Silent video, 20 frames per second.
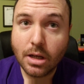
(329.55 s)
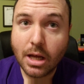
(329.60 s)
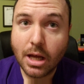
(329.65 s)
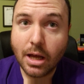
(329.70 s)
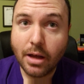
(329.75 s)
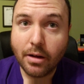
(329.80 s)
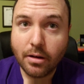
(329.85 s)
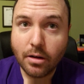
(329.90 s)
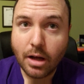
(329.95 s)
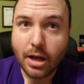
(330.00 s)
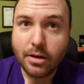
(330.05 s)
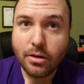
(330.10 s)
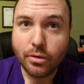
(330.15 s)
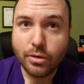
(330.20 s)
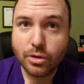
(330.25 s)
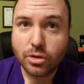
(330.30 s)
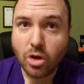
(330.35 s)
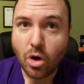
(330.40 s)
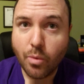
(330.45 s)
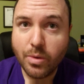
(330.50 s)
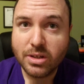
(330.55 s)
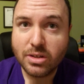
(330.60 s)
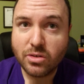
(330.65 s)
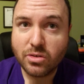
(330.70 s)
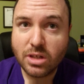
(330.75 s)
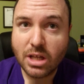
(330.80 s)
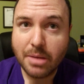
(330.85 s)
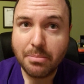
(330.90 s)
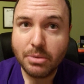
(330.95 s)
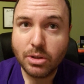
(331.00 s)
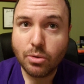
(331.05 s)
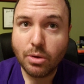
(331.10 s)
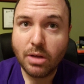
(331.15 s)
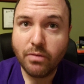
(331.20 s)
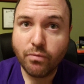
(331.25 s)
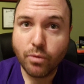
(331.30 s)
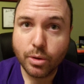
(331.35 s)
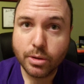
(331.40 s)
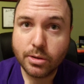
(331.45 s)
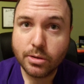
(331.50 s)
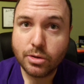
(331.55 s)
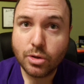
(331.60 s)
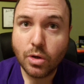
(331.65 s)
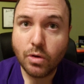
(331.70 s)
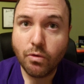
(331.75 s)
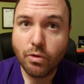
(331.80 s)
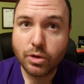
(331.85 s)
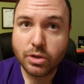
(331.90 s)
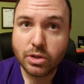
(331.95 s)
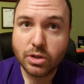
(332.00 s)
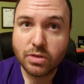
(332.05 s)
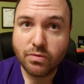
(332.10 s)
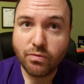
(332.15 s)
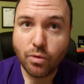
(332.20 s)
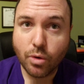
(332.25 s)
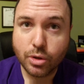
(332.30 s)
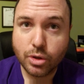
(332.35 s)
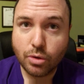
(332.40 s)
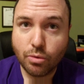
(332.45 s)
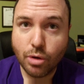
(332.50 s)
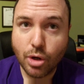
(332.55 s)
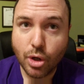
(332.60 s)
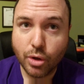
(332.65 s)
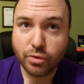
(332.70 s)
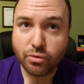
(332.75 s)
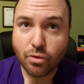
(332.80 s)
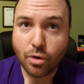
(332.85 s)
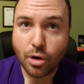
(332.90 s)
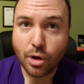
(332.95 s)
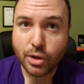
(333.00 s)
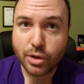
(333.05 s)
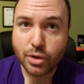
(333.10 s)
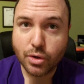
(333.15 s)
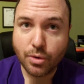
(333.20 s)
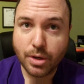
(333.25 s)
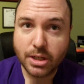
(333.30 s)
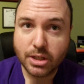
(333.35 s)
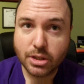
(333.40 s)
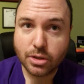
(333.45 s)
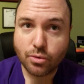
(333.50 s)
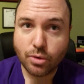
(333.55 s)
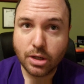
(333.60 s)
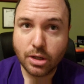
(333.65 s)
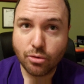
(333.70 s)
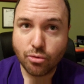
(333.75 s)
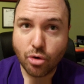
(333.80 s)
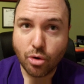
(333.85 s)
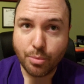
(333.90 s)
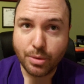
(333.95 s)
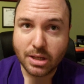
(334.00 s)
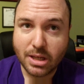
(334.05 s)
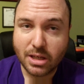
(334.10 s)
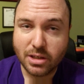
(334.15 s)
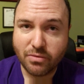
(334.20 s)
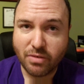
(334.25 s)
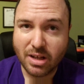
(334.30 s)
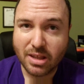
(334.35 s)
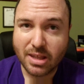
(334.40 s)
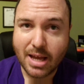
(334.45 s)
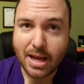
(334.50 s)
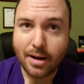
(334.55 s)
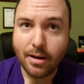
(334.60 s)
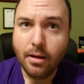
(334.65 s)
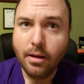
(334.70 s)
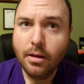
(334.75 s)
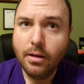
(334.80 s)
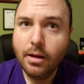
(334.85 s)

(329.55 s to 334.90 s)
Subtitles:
I know there's always the same between 422 versus 420 as far as green screen chroma keys like that.